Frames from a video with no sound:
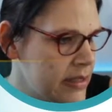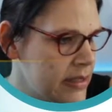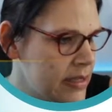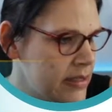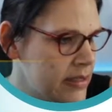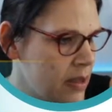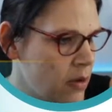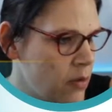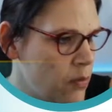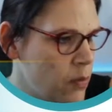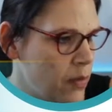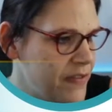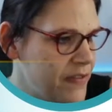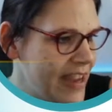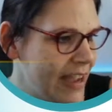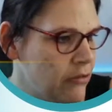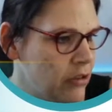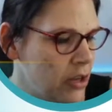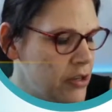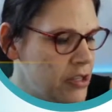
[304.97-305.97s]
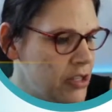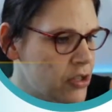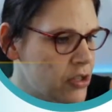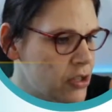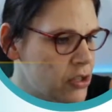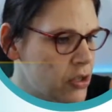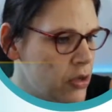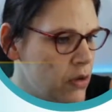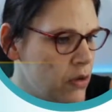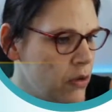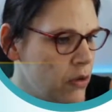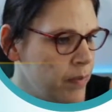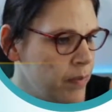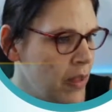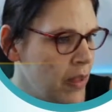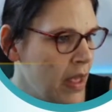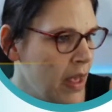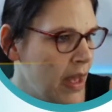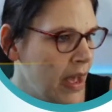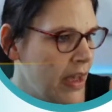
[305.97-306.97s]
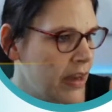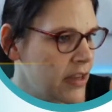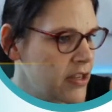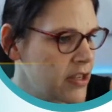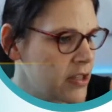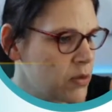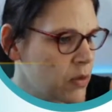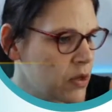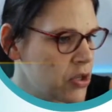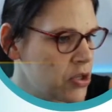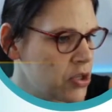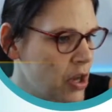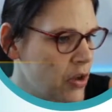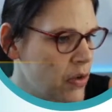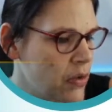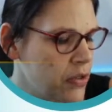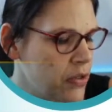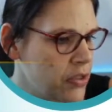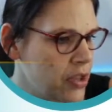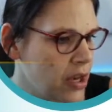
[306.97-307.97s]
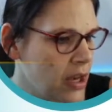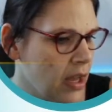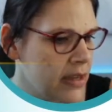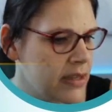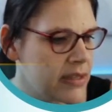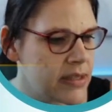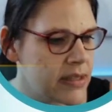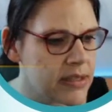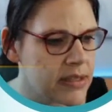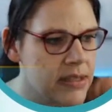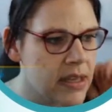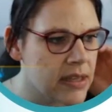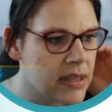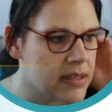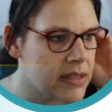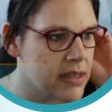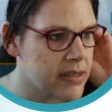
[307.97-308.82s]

So we've downloaded the tool, and I just want to show the licenses.